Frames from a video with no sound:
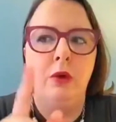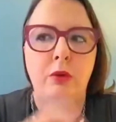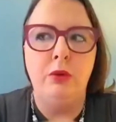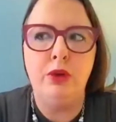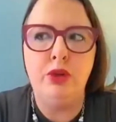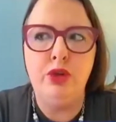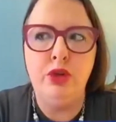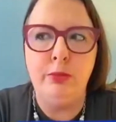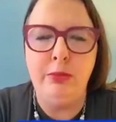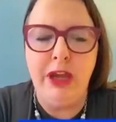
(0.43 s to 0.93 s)

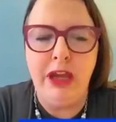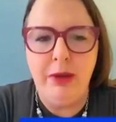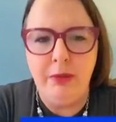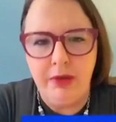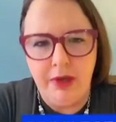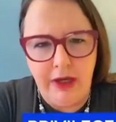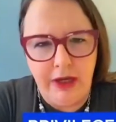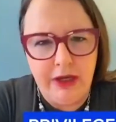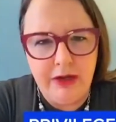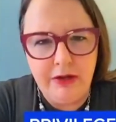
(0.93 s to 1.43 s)
Would you be
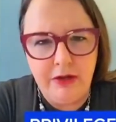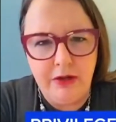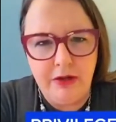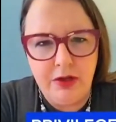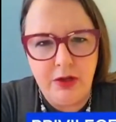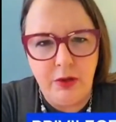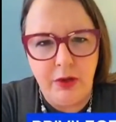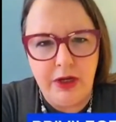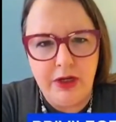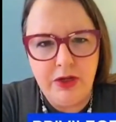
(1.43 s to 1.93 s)
able to answer
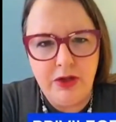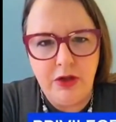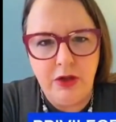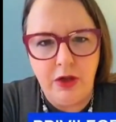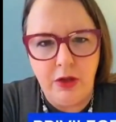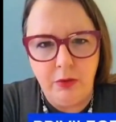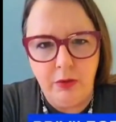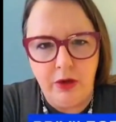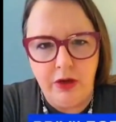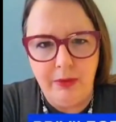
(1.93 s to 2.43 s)
this
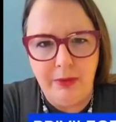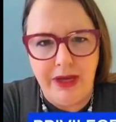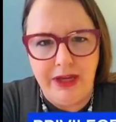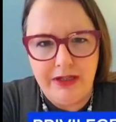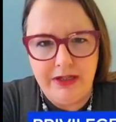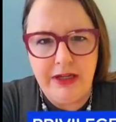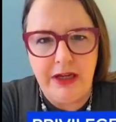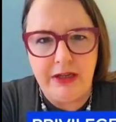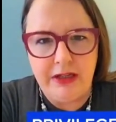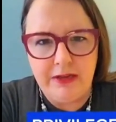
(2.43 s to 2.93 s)
question on one of
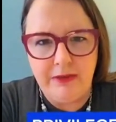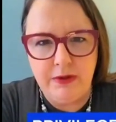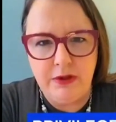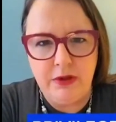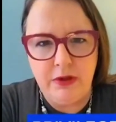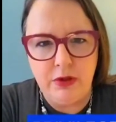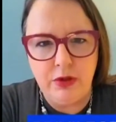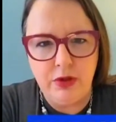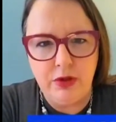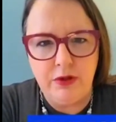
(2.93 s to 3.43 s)
my tests for
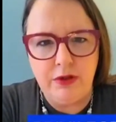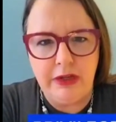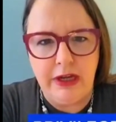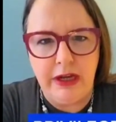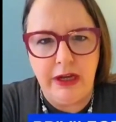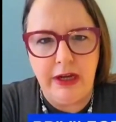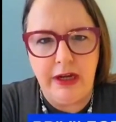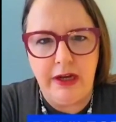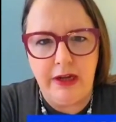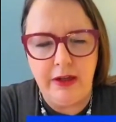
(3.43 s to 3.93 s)
social
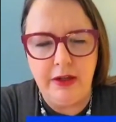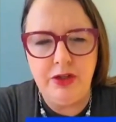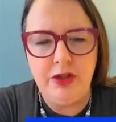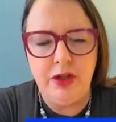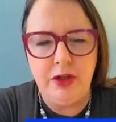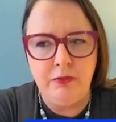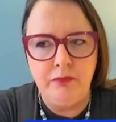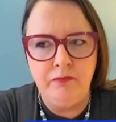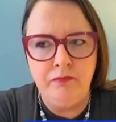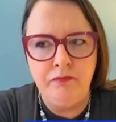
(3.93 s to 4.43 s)

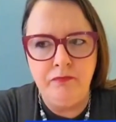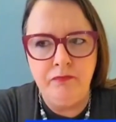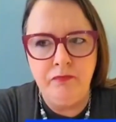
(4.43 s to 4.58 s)
psychology?